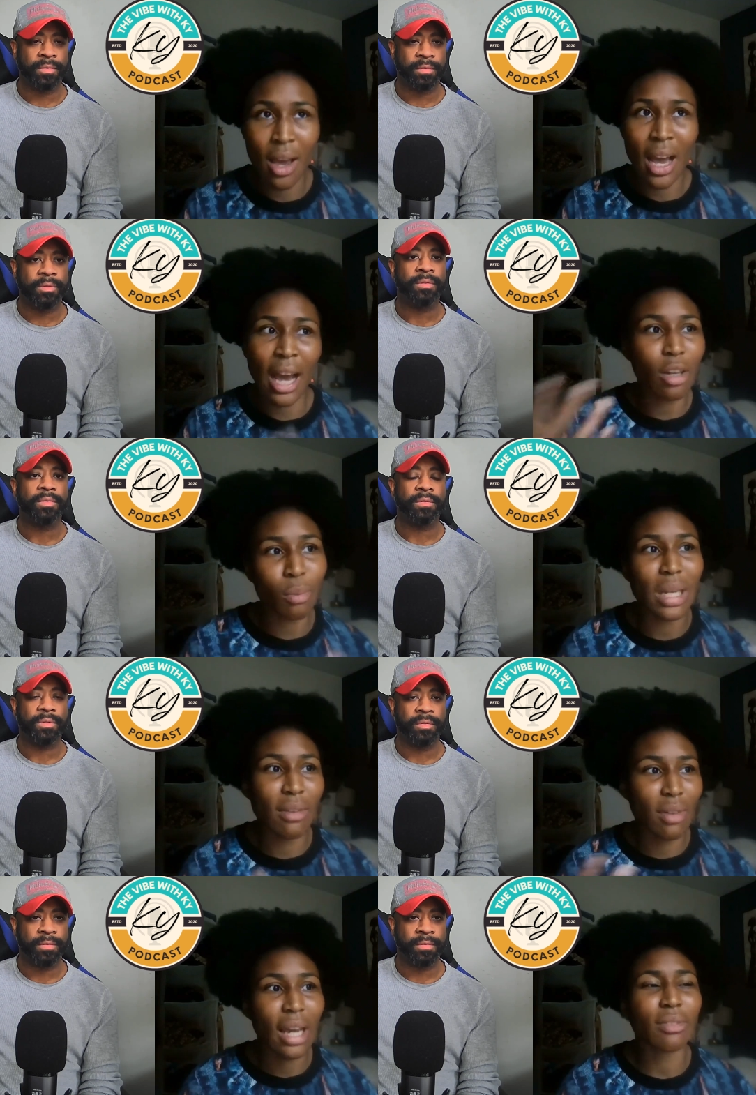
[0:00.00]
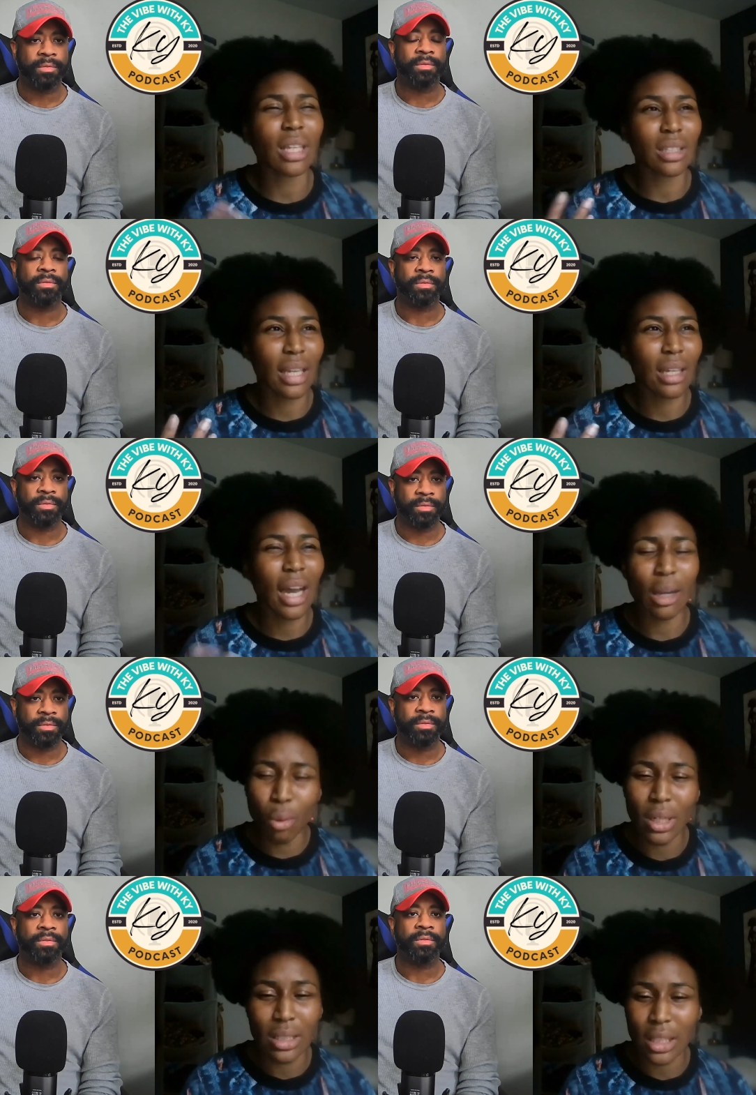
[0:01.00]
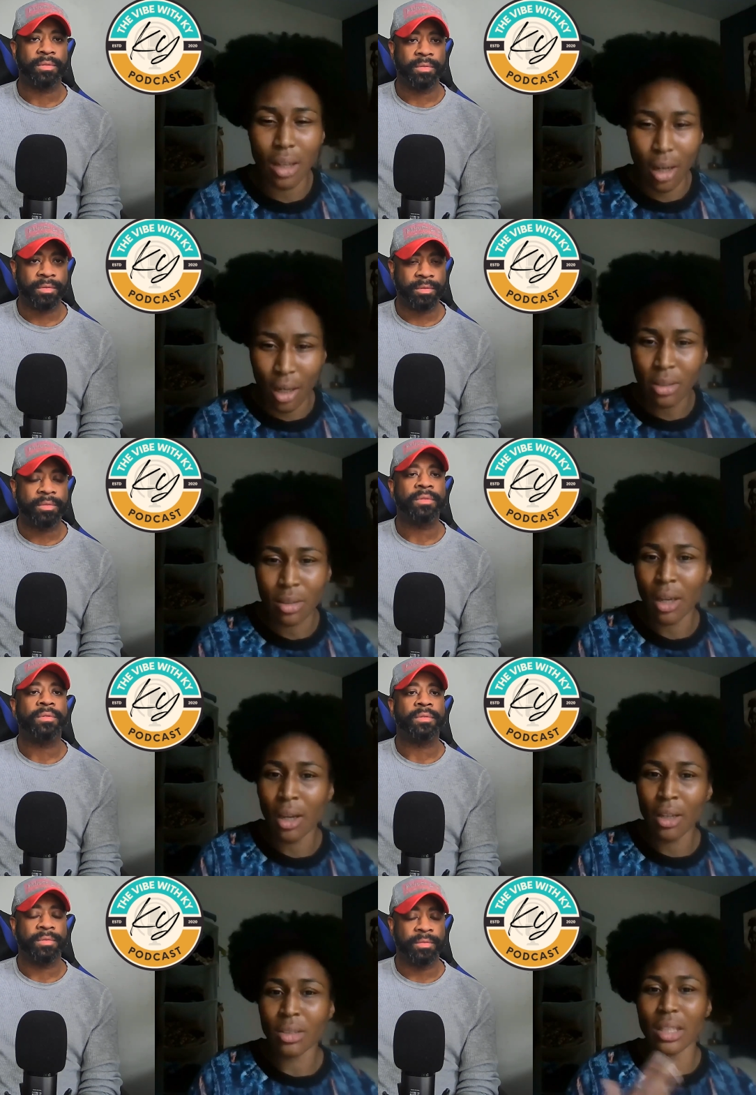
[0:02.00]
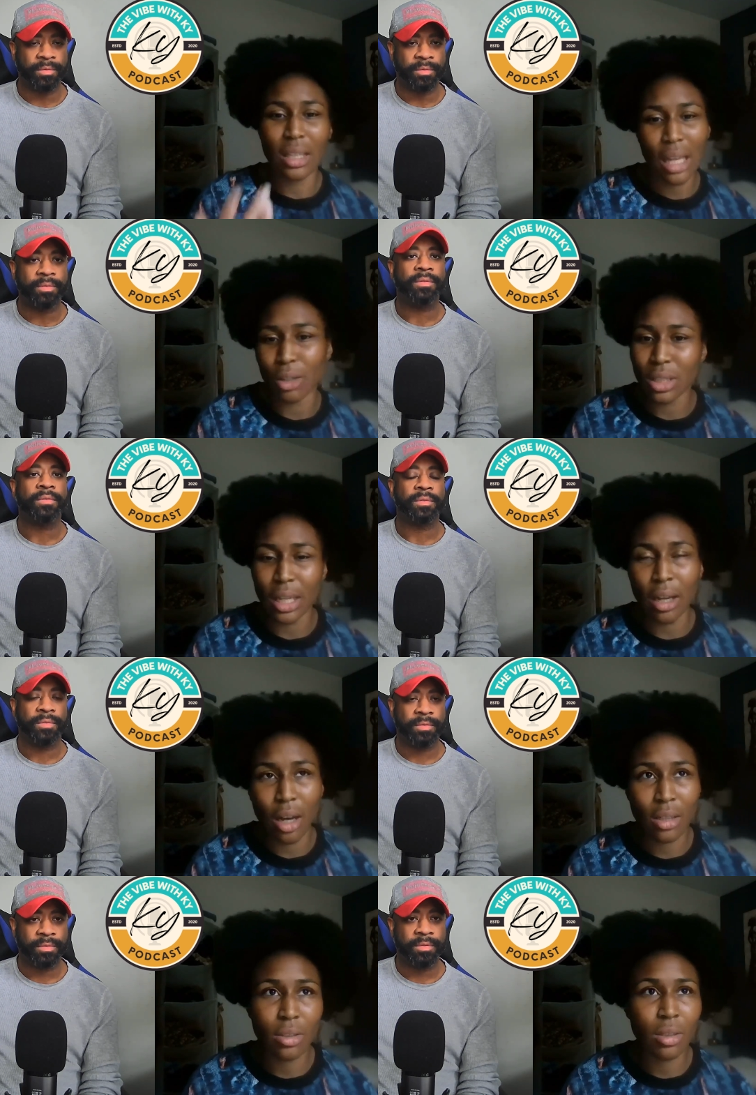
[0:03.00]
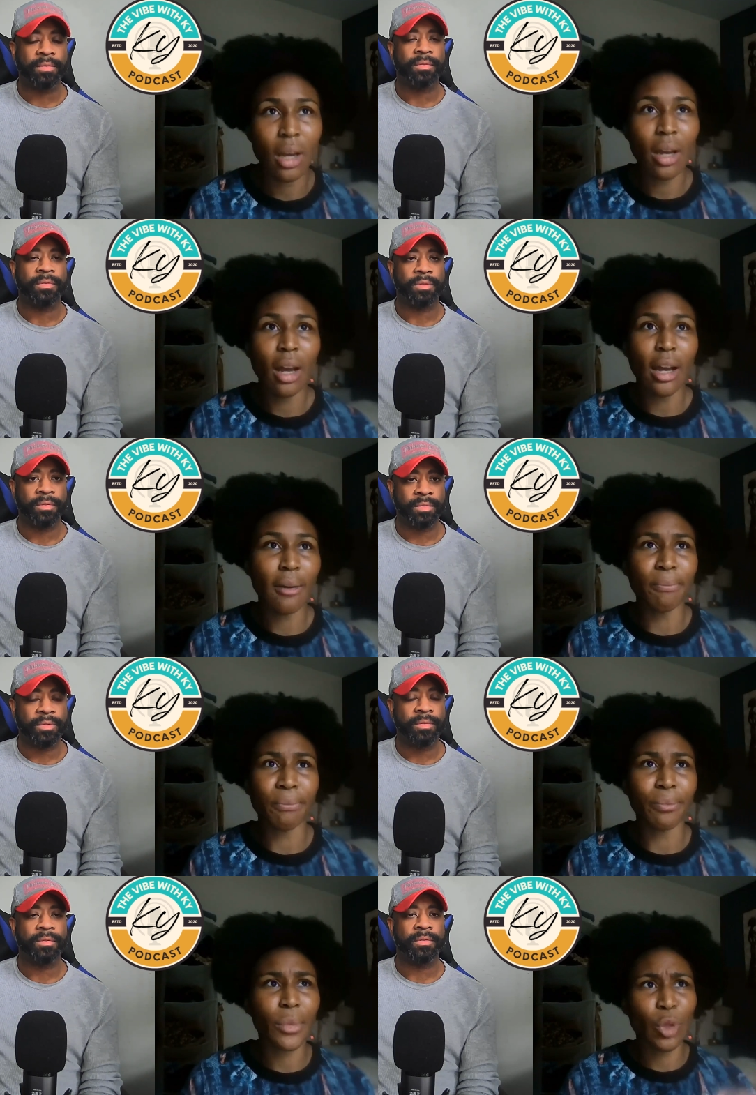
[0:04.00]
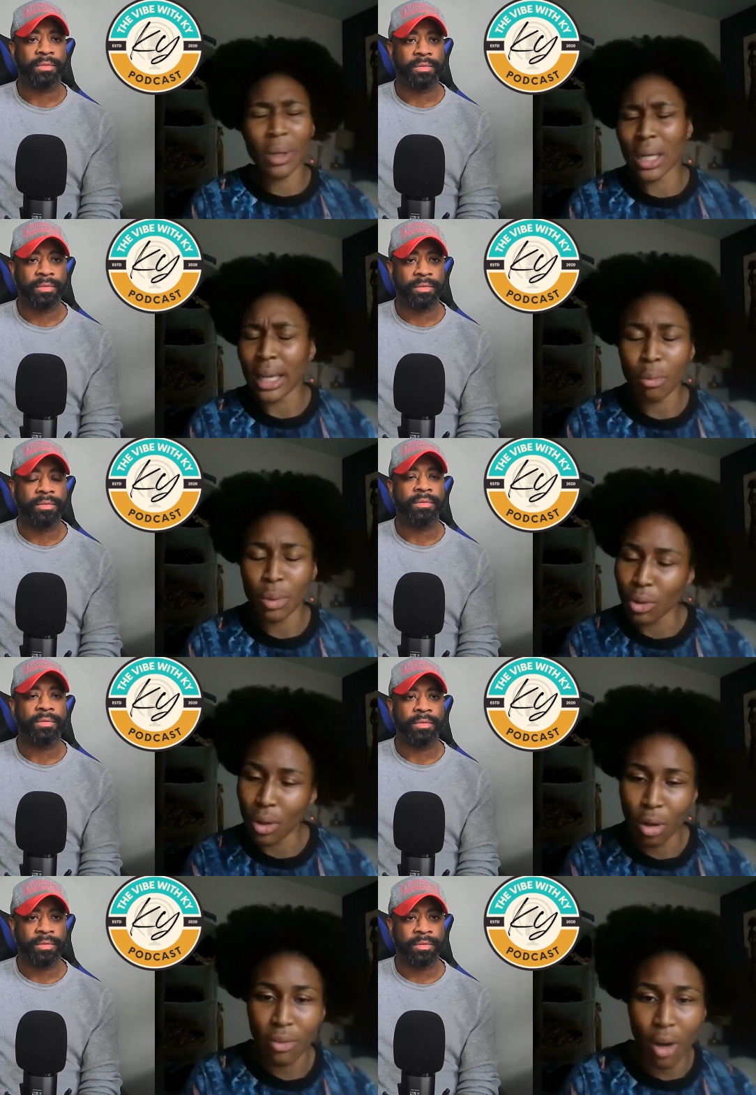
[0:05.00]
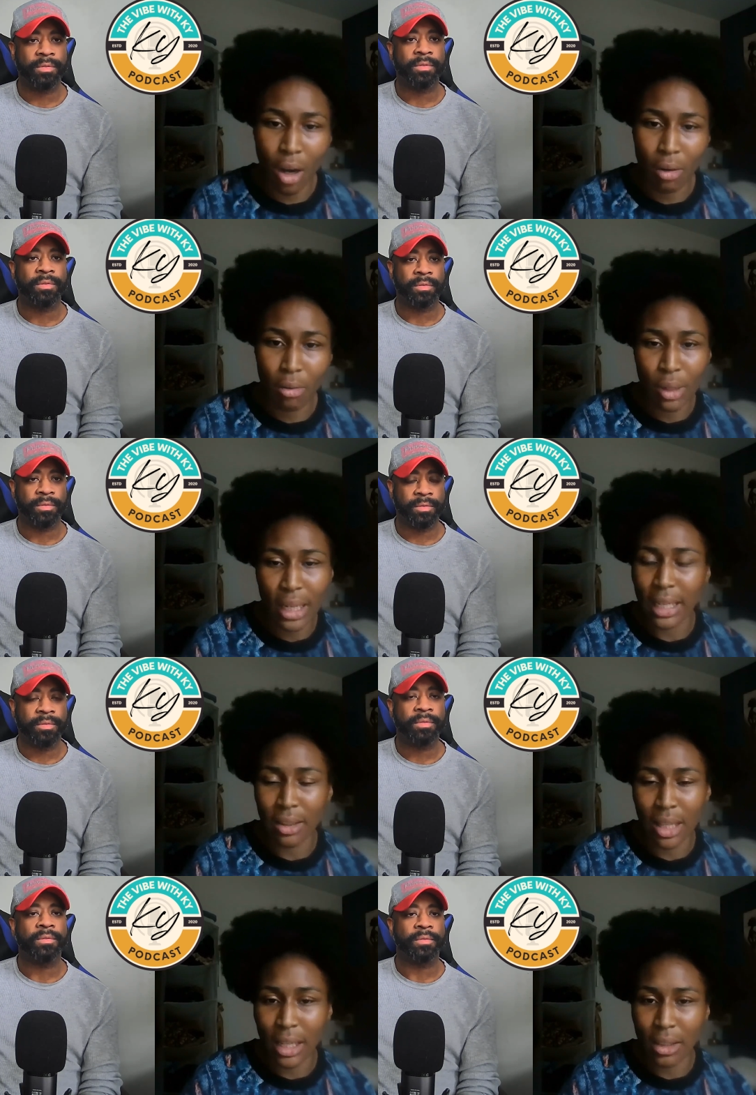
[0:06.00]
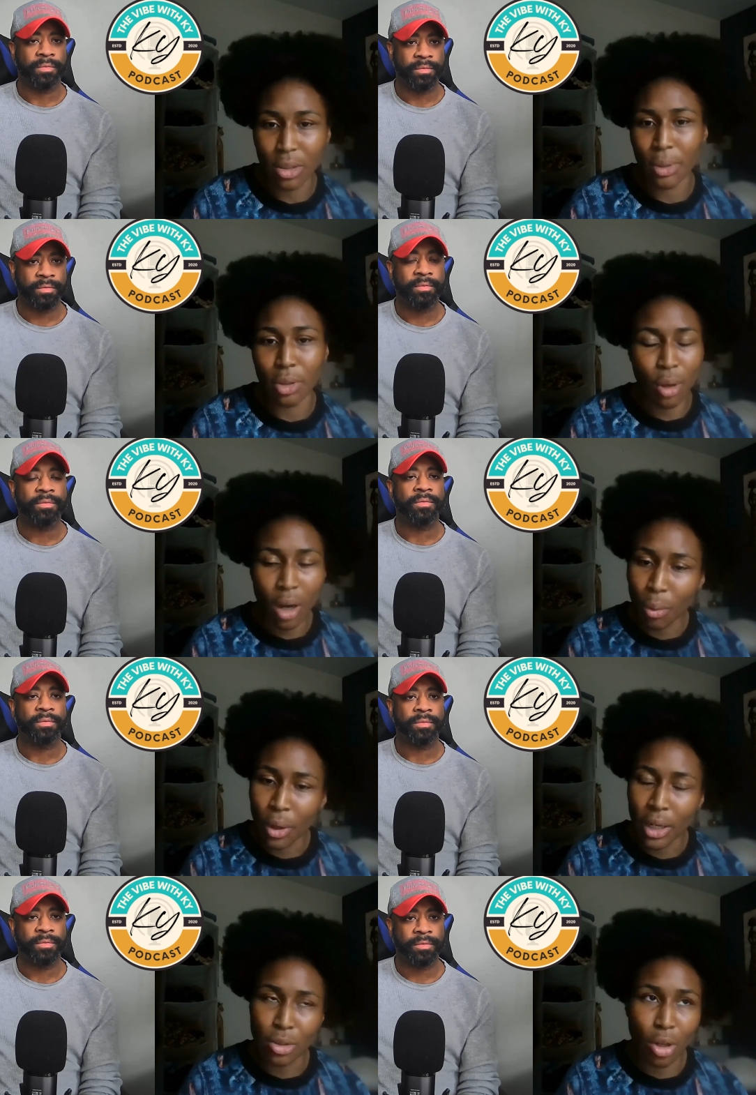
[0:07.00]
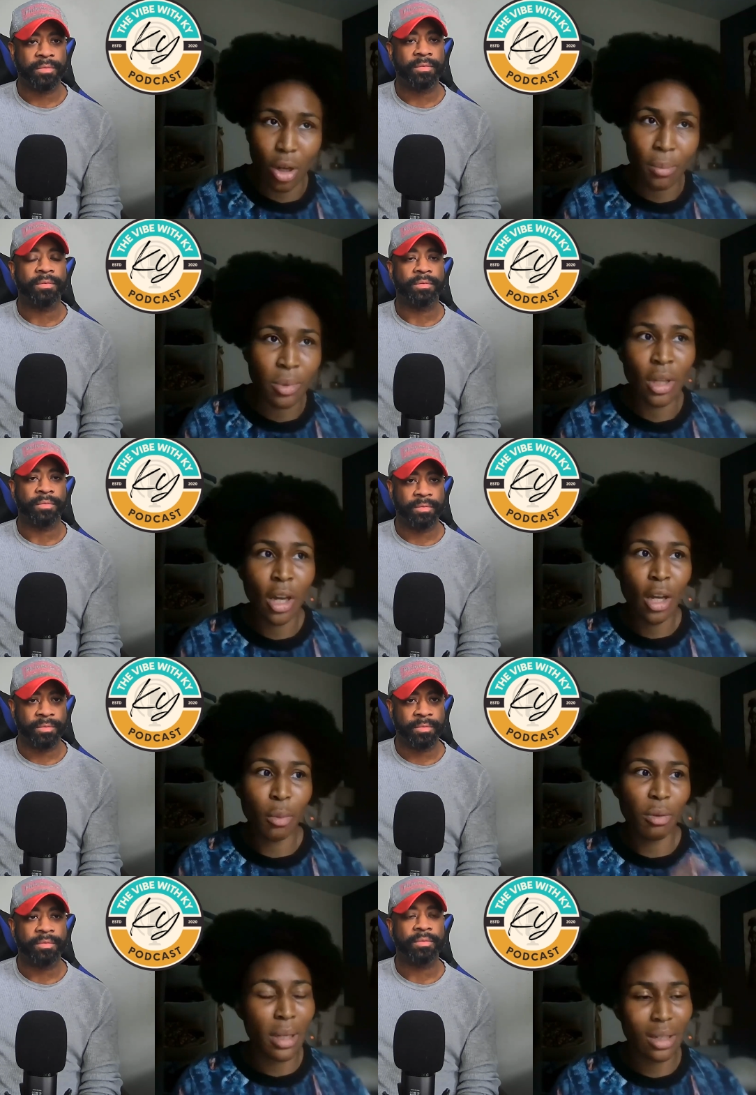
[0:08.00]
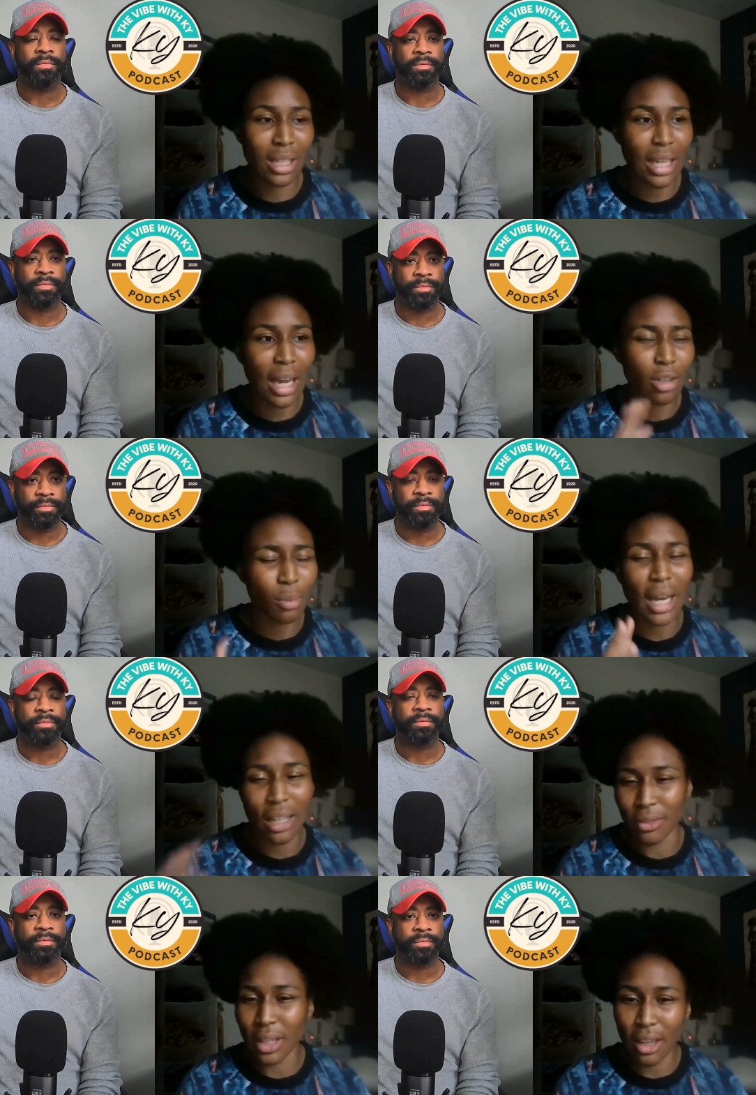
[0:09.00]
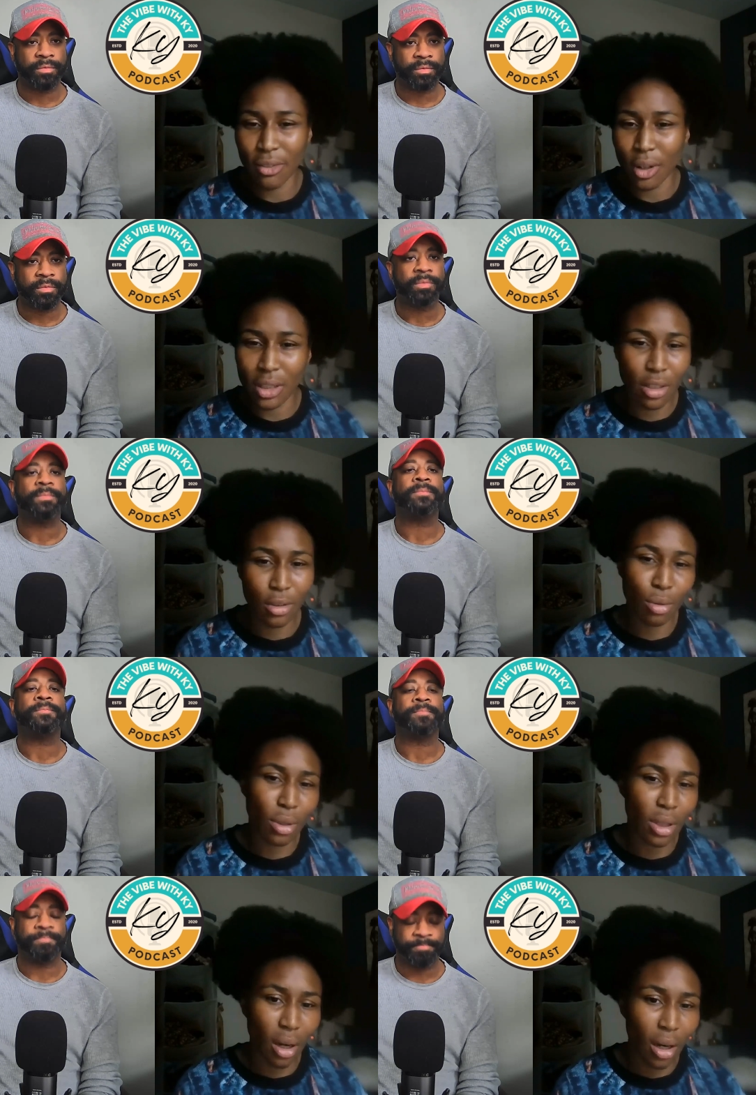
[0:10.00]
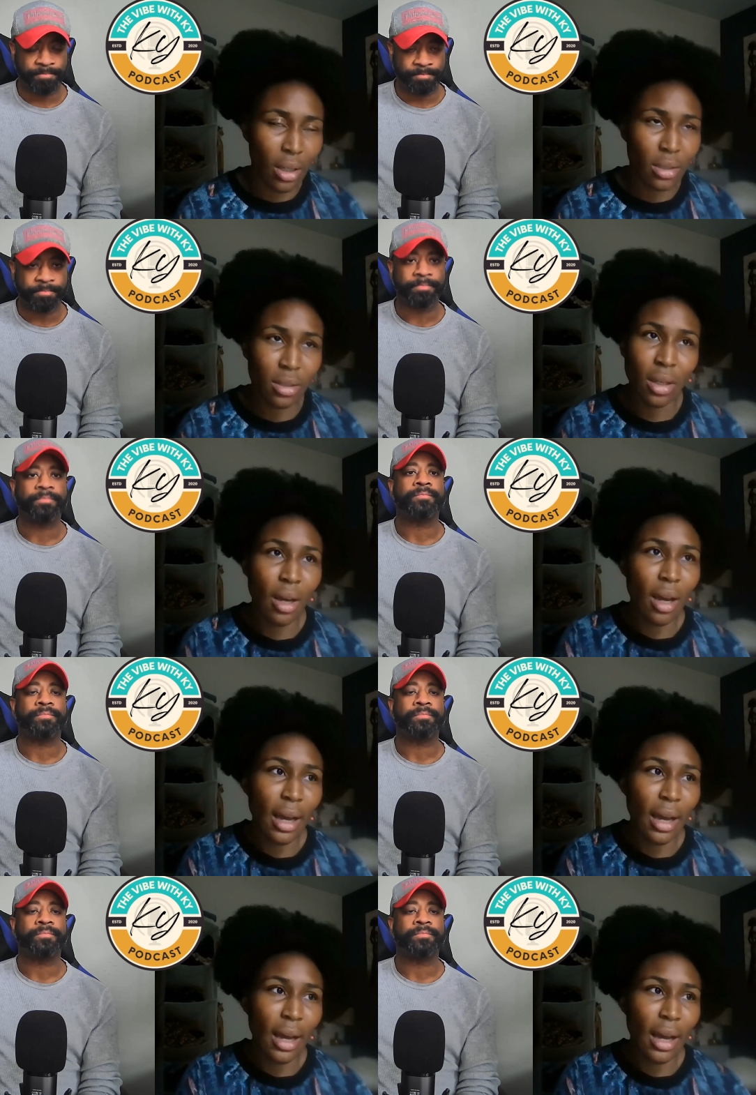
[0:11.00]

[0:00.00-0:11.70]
Speaker 1: How can we live a life that's like high quality to us? So then that looks like us um, doing like, we do a lot of art related things. So we do art workshops. We've been looking at how do we advocate for ourselves through the arts. Mm-hmm.